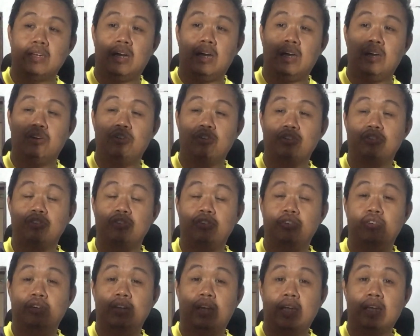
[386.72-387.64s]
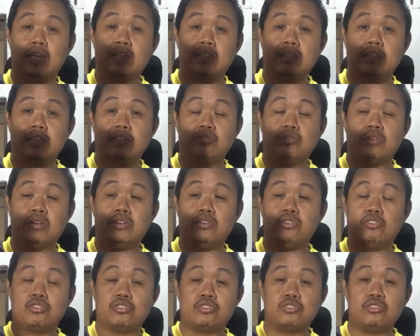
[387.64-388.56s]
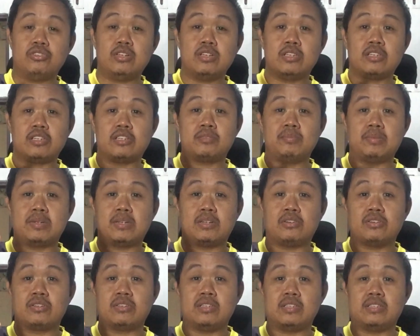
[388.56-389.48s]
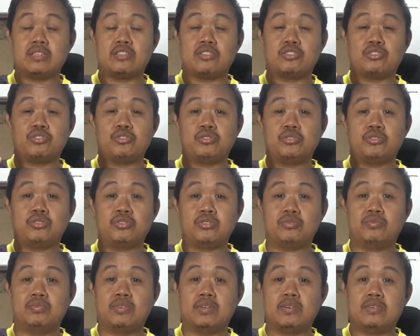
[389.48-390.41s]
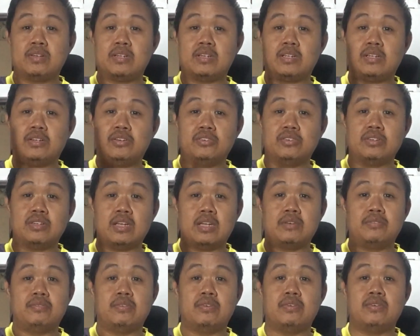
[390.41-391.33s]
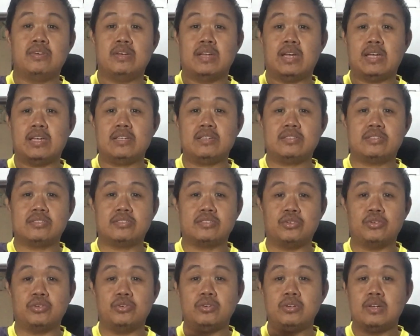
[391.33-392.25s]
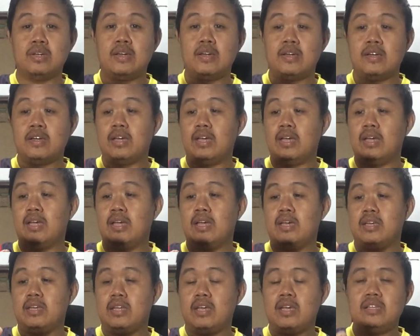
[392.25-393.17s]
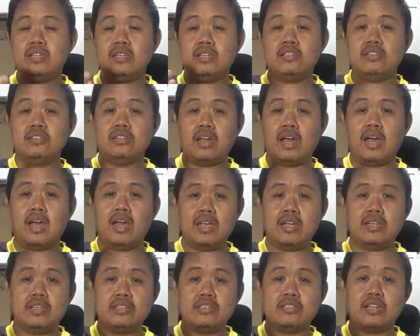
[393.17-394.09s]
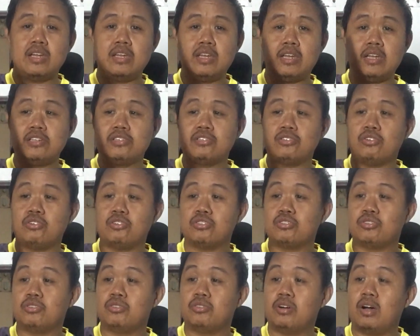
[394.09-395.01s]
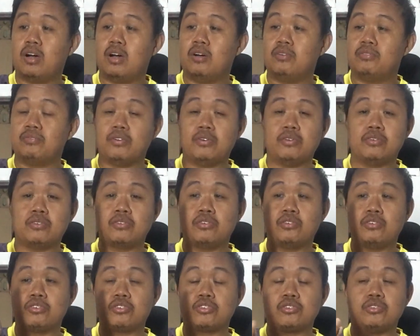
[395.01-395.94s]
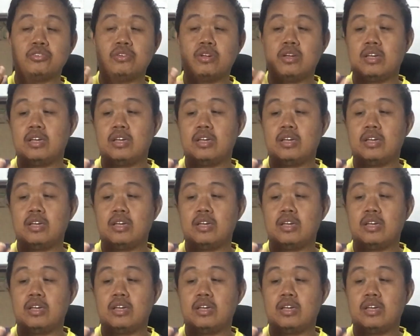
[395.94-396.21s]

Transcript: I also like this one also. It's because it is so very good and very nice. So and it is a nice also phone also,